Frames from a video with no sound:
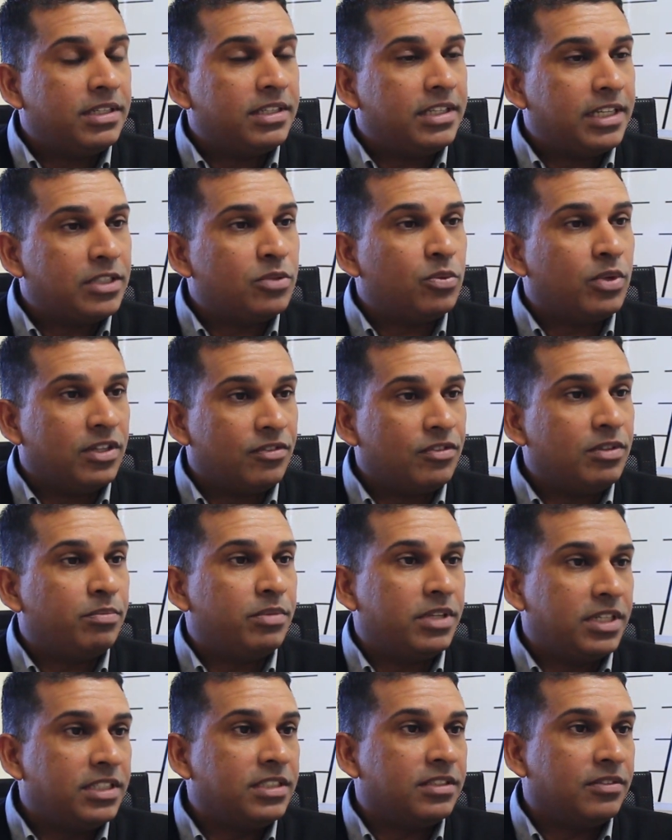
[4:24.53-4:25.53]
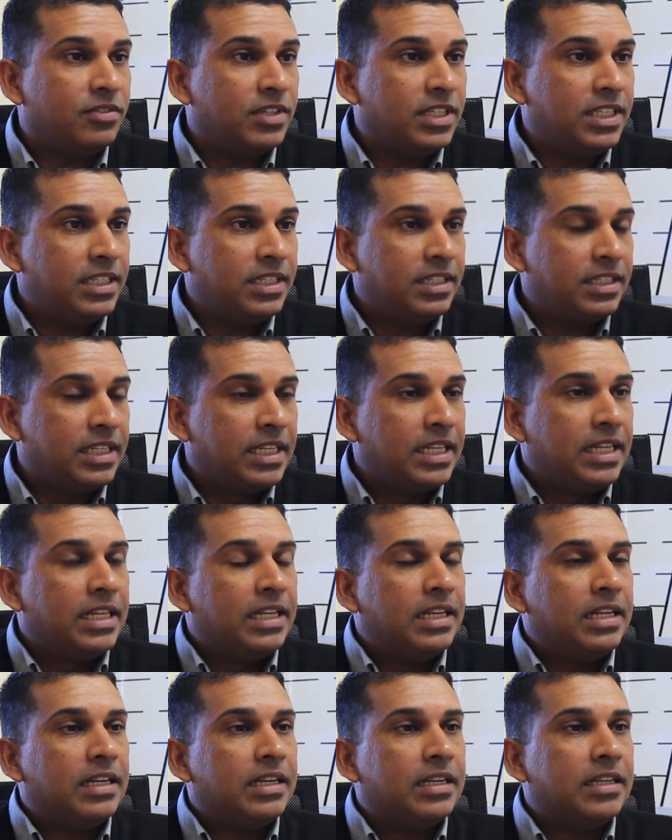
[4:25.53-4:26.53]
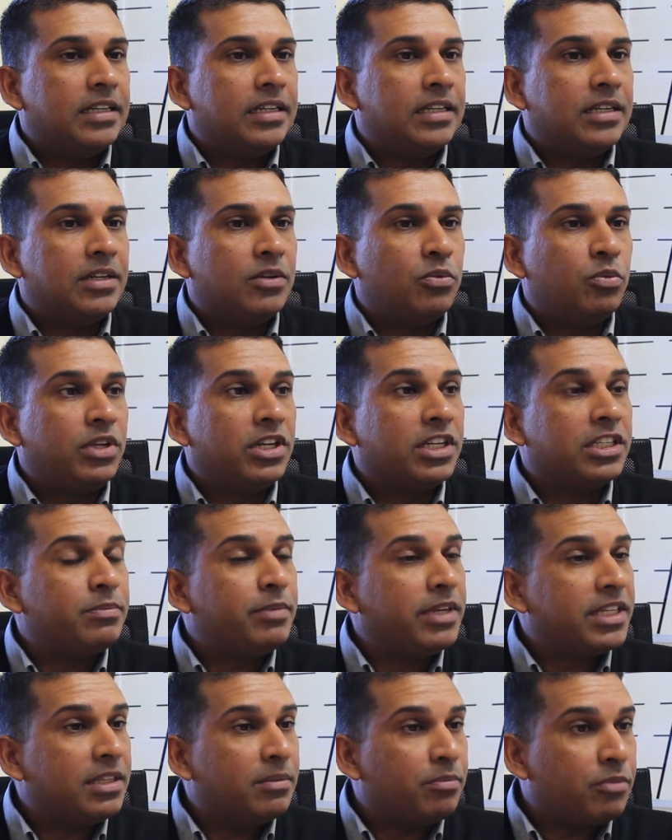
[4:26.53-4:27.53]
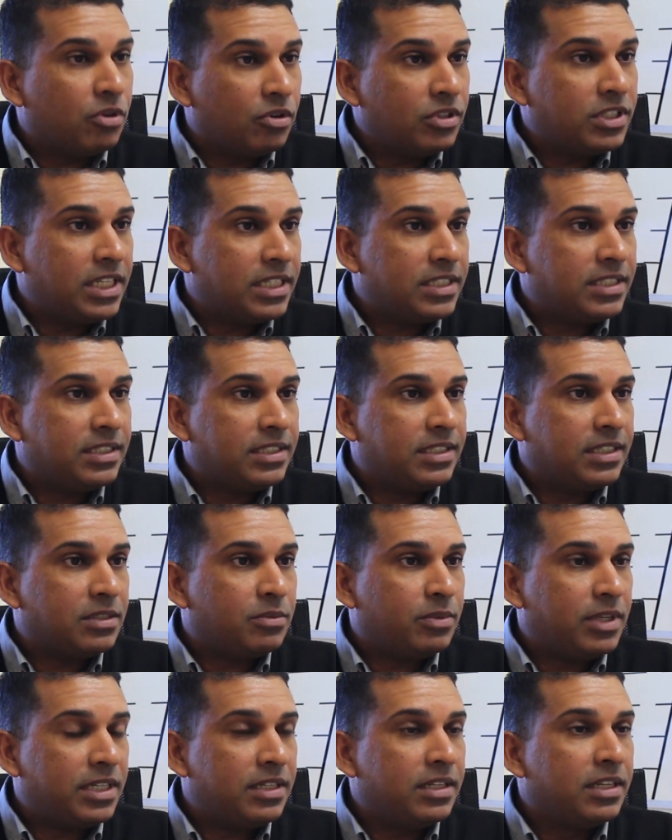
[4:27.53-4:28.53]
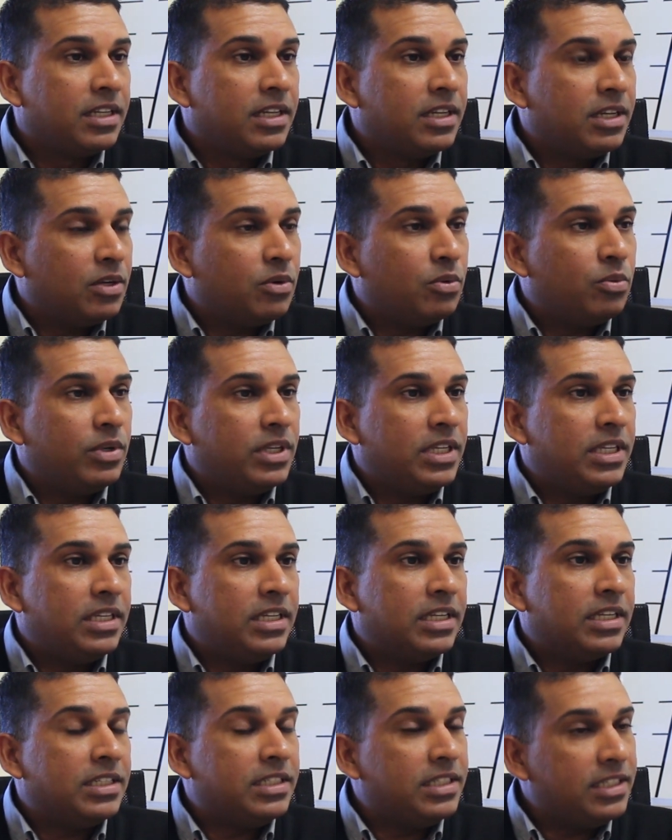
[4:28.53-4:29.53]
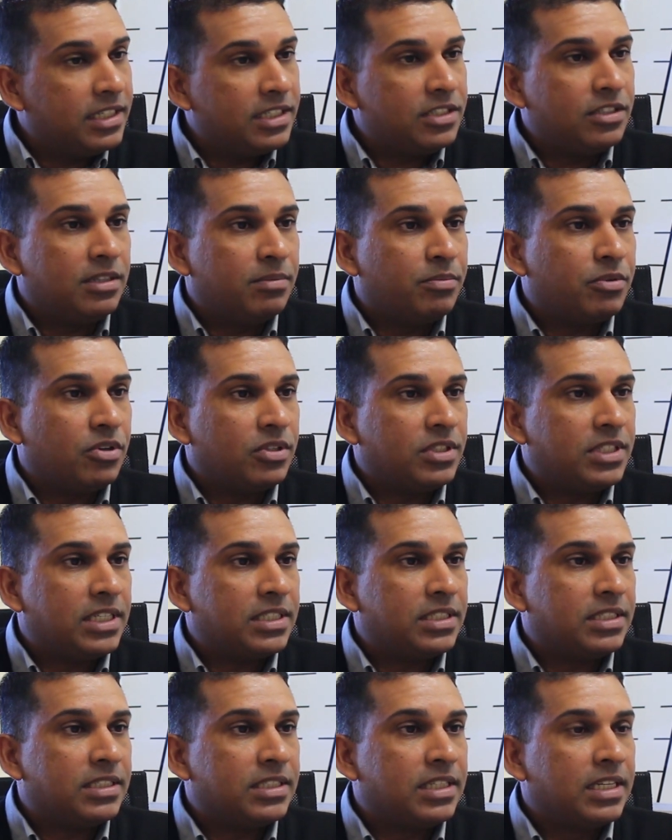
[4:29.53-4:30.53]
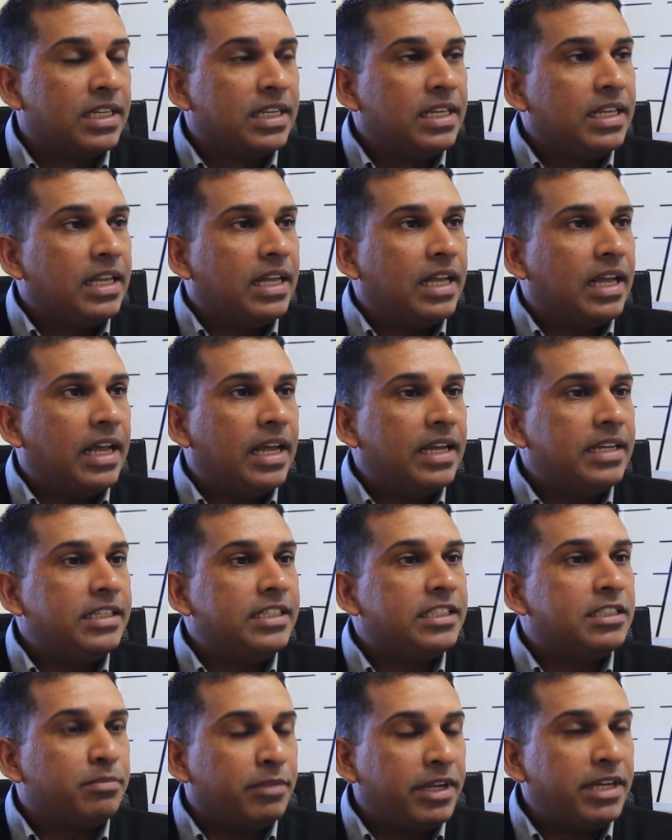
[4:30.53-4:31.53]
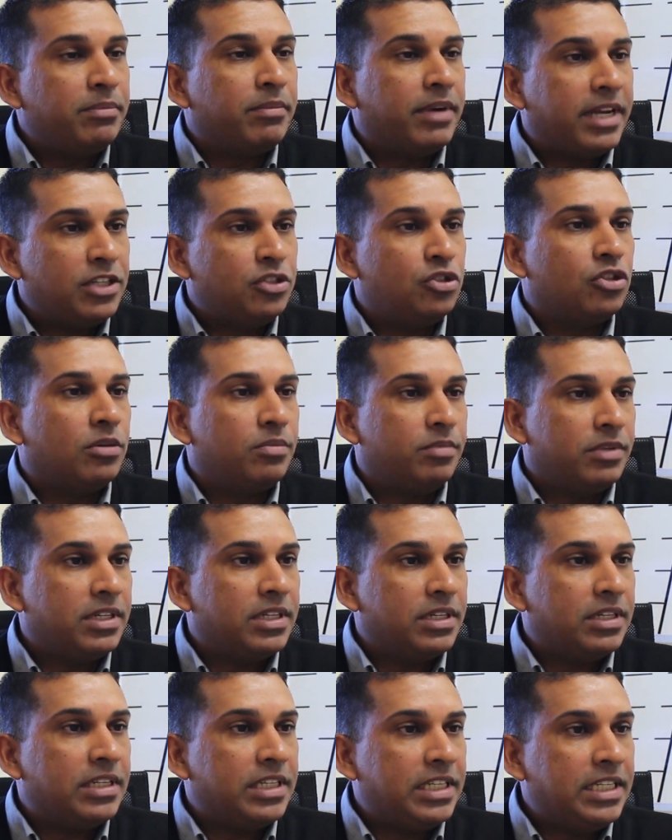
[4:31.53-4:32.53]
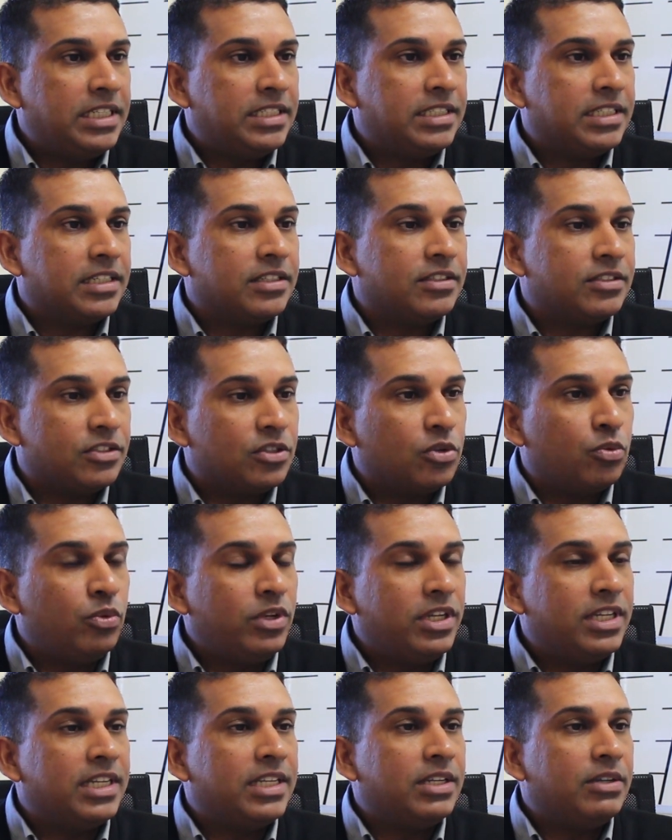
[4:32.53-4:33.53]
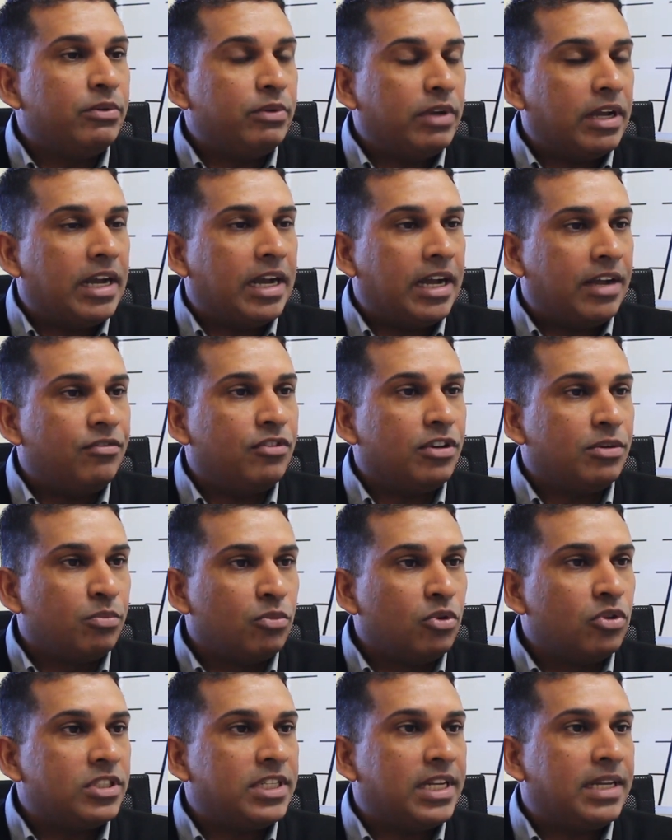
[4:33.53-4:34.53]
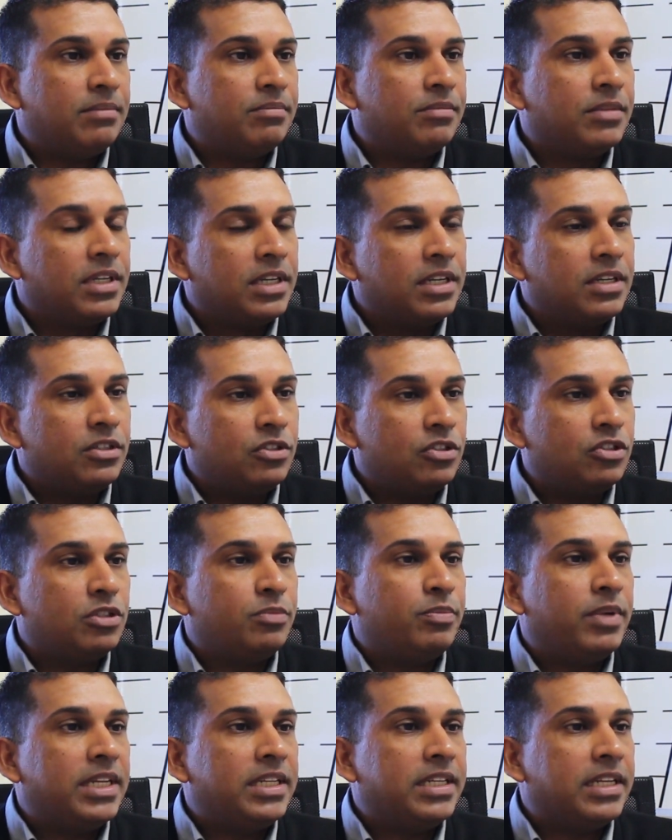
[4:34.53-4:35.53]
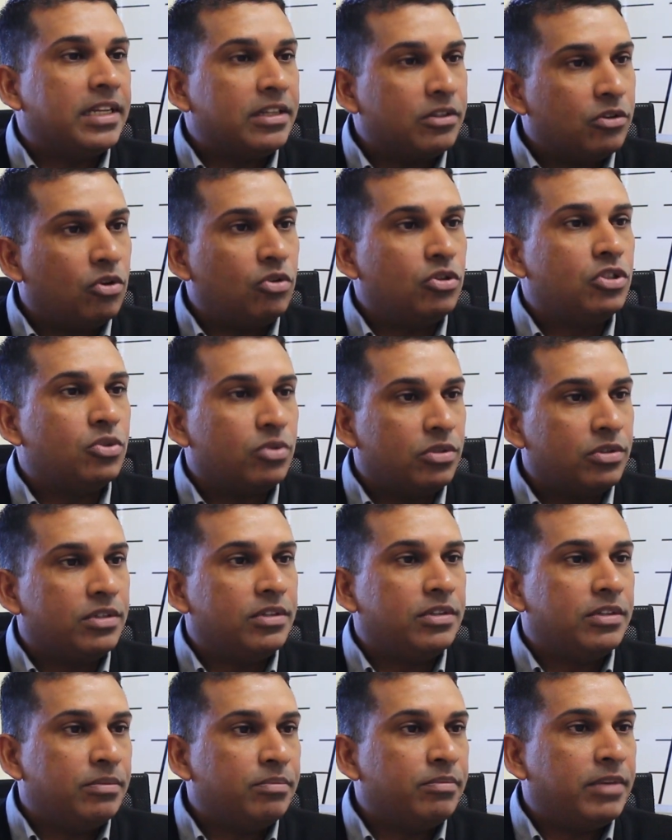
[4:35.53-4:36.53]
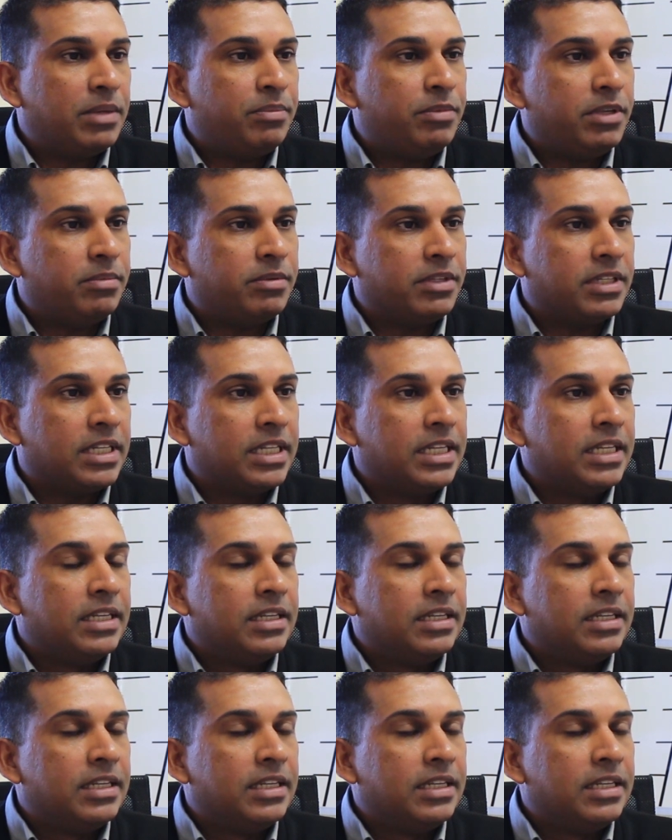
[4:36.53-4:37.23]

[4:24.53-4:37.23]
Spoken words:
That's one of the pillars of Lean. We respect the processes as well. We adhere to the processes, and it's made my job easier. So I've got more time to spend and coach with my people.